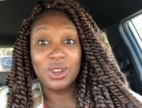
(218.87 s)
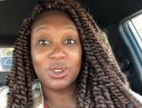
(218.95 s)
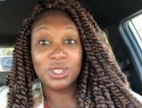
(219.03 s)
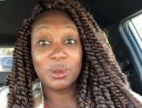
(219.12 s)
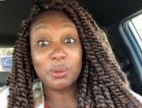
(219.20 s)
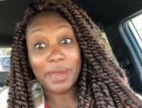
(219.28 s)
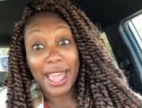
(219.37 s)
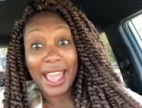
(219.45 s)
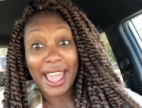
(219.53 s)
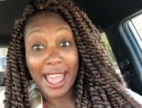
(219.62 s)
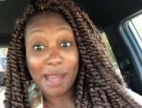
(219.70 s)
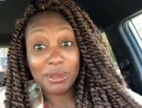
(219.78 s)
some
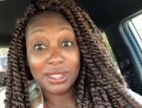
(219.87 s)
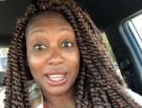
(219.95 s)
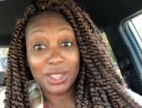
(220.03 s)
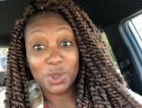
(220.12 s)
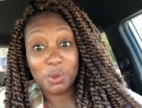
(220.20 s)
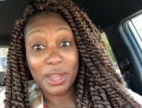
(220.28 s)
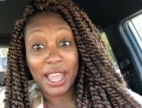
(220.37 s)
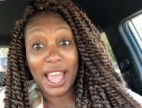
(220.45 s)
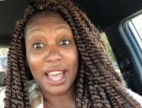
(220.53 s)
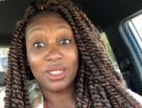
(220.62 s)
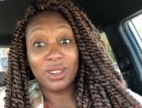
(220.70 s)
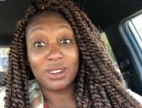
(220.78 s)
bad habits that you may
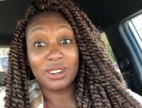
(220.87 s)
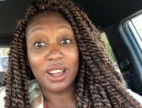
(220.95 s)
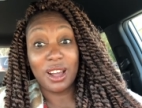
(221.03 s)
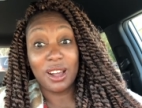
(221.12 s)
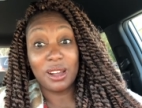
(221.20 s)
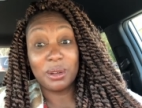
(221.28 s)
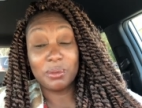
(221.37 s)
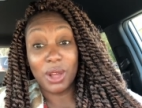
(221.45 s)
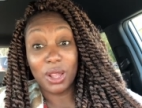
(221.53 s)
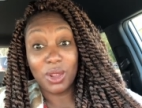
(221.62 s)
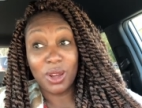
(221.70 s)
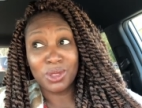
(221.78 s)
have learned
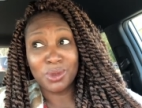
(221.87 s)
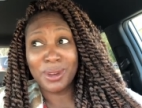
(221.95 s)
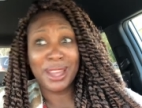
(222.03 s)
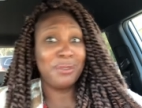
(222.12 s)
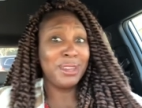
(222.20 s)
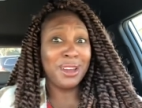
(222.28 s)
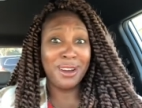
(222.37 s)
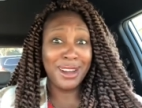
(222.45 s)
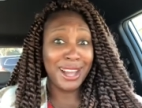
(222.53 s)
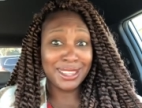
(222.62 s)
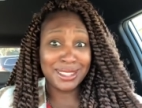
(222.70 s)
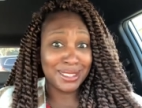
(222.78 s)
along the way. We all
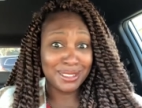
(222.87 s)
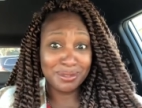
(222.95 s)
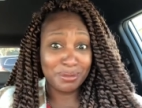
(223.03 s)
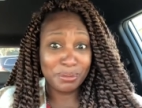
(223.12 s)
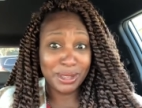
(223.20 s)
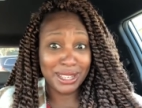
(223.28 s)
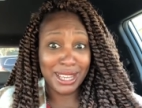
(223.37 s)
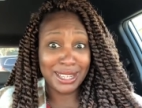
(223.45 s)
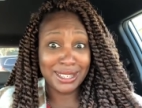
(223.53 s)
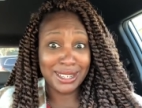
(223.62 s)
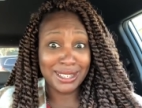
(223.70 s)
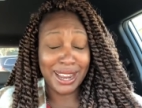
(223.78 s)
have been there
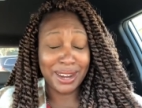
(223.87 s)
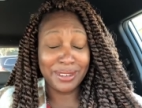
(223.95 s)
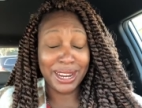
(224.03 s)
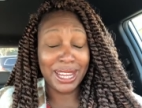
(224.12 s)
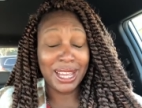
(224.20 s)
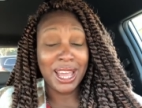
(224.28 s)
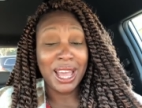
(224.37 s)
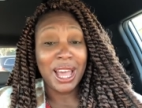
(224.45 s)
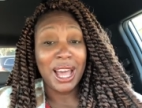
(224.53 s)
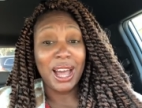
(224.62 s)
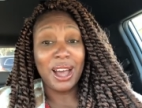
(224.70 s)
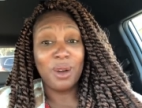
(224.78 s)
and done that, right?
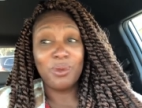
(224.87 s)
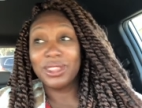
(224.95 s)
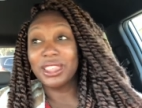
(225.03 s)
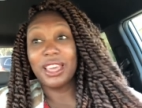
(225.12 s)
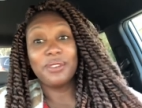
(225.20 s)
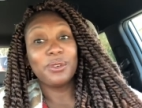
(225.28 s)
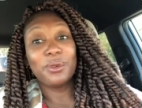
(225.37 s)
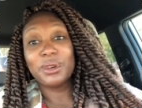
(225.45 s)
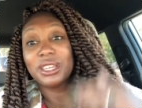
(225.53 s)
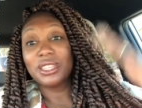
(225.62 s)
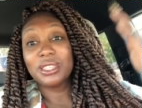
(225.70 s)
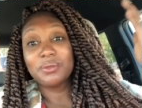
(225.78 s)
Whether if it
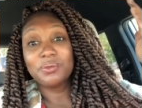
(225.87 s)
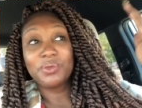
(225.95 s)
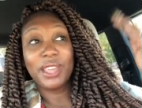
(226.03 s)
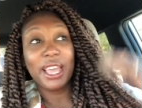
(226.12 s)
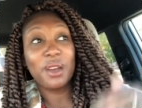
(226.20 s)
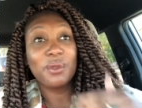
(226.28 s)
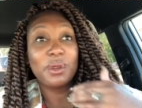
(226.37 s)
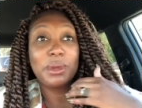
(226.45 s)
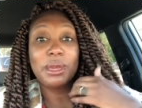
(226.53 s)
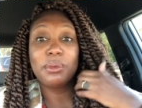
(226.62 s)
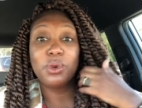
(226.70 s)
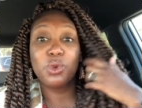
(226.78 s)
was hanging with
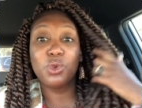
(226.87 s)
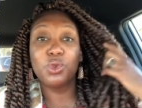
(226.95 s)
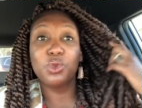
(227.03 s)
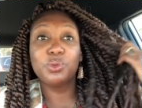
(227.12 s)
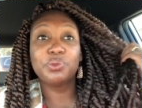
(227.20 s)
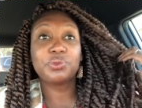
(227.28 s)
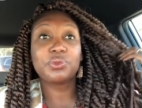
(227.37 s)
people who